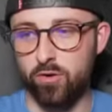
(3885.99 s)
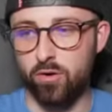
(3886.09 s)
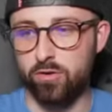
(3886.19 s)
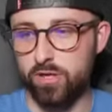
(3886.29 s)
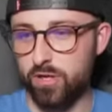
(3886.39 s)

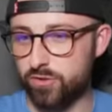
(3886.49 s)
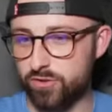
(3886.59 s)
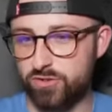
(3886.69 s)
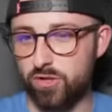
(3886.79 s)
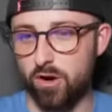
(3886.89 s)
Not
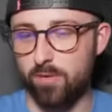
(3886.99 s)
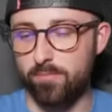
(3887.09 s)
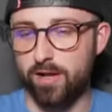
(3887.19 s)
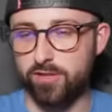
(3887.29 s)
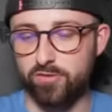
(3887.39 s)
at the
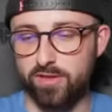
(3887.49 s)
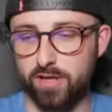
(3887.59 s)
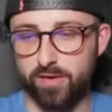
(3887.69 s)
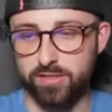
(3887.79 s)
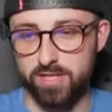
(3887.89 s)
start, but I do
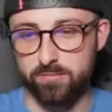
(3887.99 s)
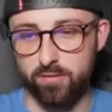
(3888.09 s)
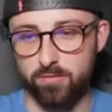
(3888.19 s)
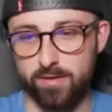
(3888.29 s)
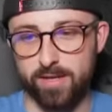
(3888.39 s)
think eventually,
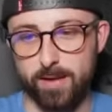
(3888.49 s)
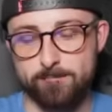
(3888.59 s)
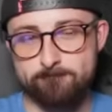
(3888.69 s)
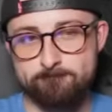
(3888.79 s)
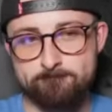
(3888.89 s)
probably, yeah.